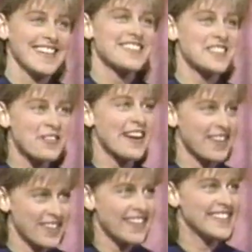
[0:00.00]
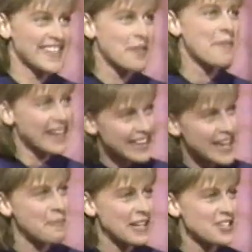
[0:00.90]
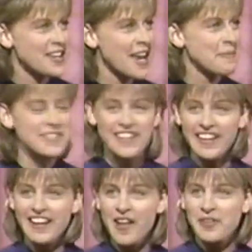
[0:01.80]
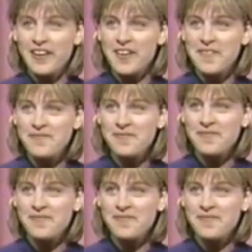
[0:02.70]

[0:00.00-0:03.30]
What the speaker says: This is great. Is everybody keeping in shape and staying healthy here?